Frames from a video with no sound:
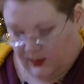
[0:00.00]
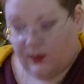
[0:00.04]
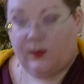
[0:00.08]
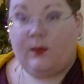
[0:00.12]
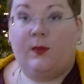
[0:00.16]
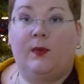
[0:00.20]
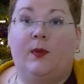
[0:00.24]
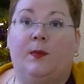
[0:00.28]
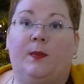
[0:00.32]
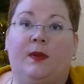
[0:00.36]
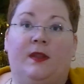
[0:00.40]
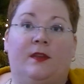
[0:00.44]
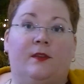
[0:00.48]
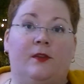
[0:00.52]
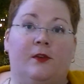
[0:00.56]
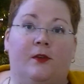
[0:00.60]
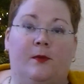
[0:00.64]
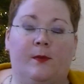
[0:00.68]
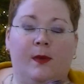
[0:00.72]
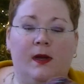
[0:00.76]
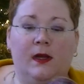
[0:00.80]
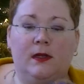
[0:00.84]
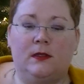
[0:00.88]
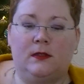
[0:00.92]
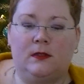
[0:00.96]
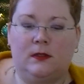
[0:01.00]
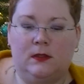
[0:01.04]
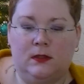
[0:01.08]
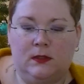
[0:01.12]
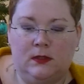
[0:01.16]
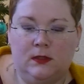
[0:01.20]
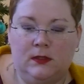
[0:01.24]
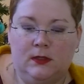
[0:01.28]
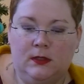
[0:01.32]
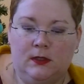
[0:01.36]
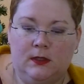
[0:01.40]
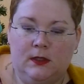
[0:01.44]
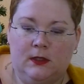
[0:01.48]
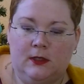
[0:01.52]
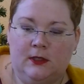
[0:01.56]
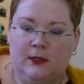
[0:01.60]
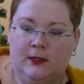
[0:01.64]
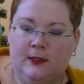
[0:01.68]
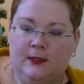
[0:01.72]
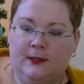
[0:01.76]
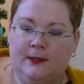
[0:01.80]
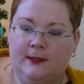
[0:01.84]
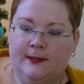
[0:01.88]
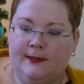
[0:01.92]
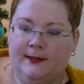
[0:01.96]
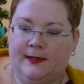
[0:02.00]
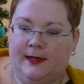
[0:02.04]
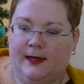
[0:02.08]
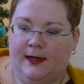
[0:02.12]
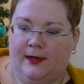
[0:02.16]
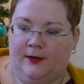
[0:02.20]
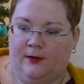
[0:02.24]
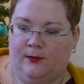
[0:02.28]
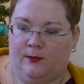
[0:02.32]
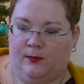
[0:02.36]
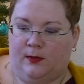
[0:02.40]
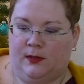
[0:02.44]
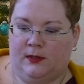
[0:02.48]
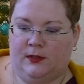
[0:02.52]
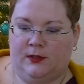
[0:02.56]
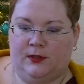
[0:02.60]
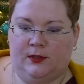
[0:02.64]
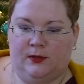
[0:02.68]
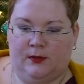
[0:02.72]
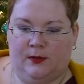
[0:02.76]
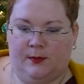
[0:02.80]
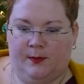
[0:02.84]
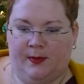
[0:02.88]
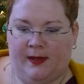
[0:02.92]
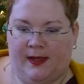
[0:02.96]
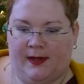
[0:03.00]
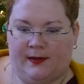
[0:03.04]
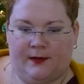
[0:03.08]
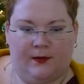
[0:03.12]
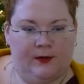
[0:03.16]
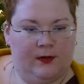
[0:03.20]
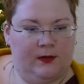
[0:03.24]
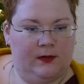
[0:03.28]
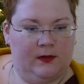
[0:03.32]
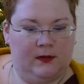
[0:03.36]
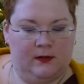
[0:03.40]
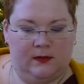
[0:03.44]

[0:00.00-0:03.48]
will be too much. I don't want to show the pattern